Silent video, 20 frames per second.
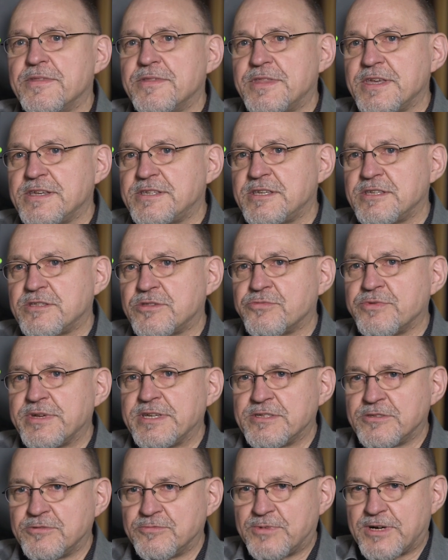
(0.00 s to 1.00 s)
This is the
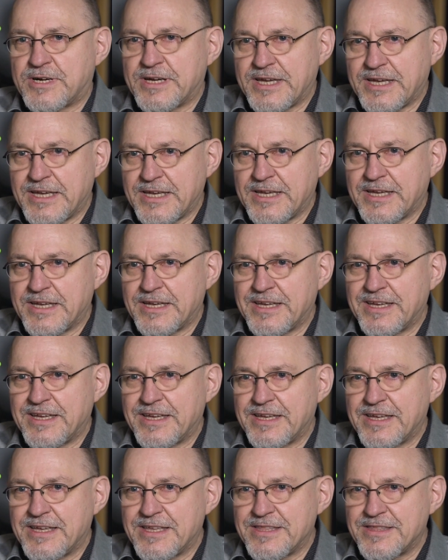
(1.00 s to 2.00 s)
reason why
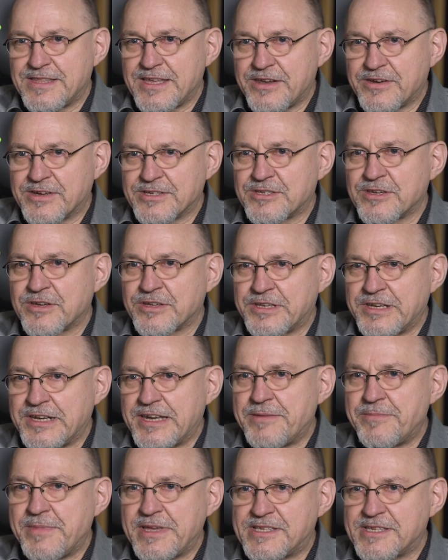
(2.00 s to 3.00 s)
there are certain
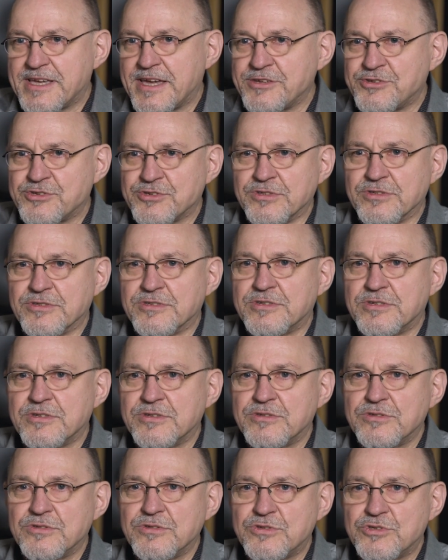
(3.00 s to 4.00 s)
limitations
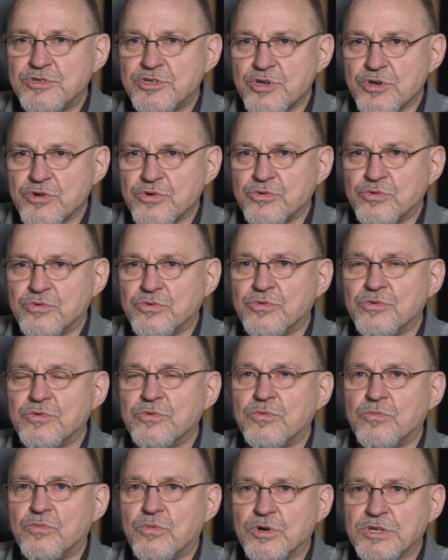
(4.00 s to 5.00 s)
to
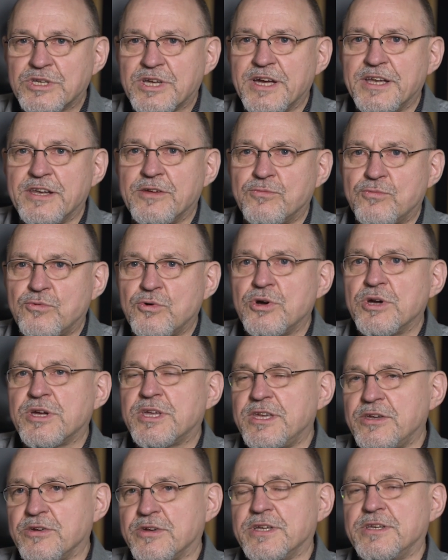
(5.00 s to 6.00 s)
what kind of
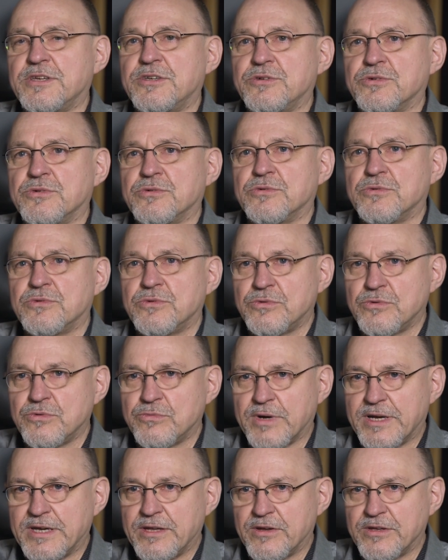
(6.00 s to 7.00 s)
work you can do
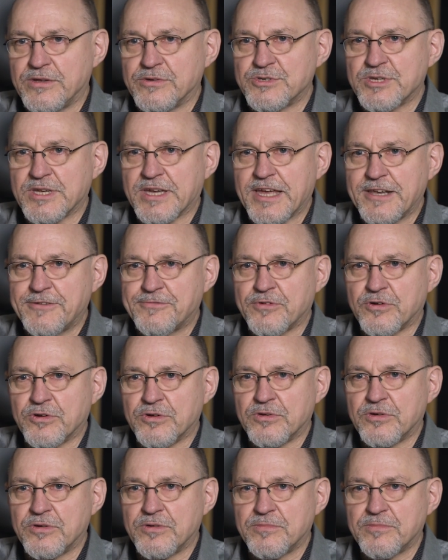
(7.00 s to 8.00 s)
when you're using
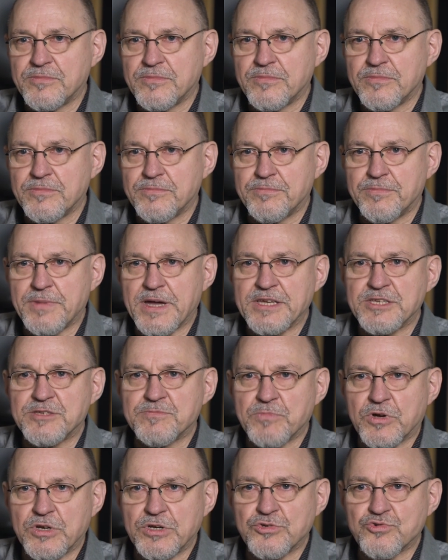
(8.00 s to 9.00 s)

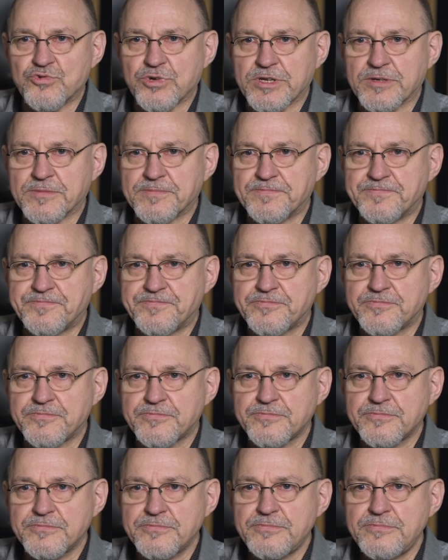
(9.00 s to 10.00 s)
headphone-based monitoring.
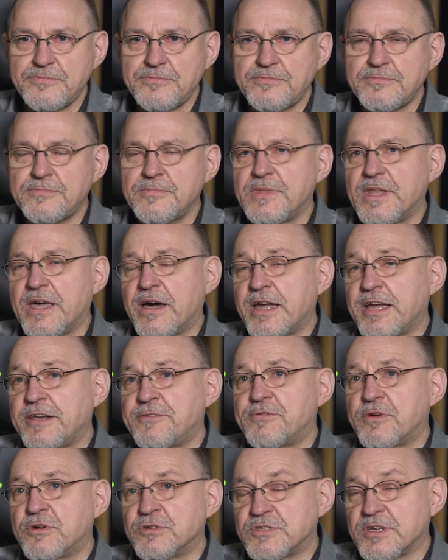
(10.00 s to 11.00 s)
Now,
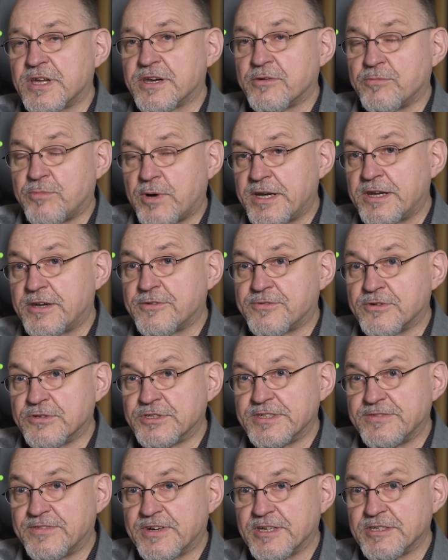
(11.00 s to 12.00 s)
headphones are a wonderful
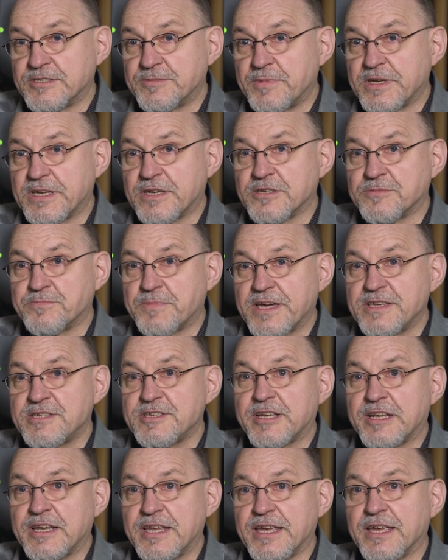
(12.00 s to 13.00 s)
device because
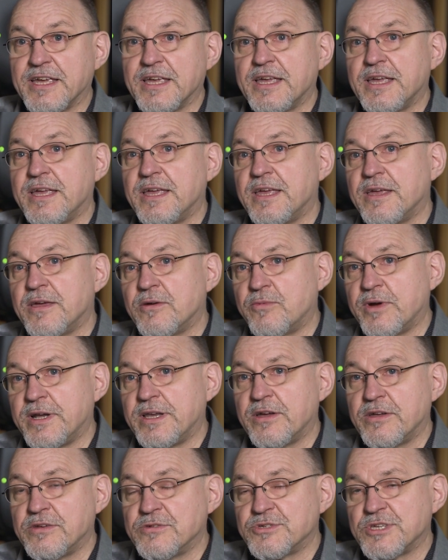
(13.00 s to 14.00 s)
basically when
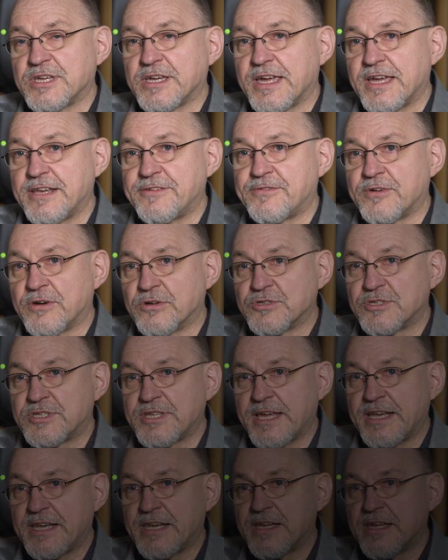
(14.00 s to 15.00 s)
you're using headphones,
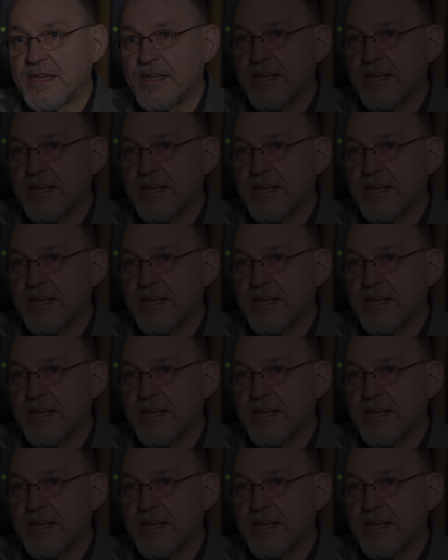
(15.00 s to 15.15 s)
then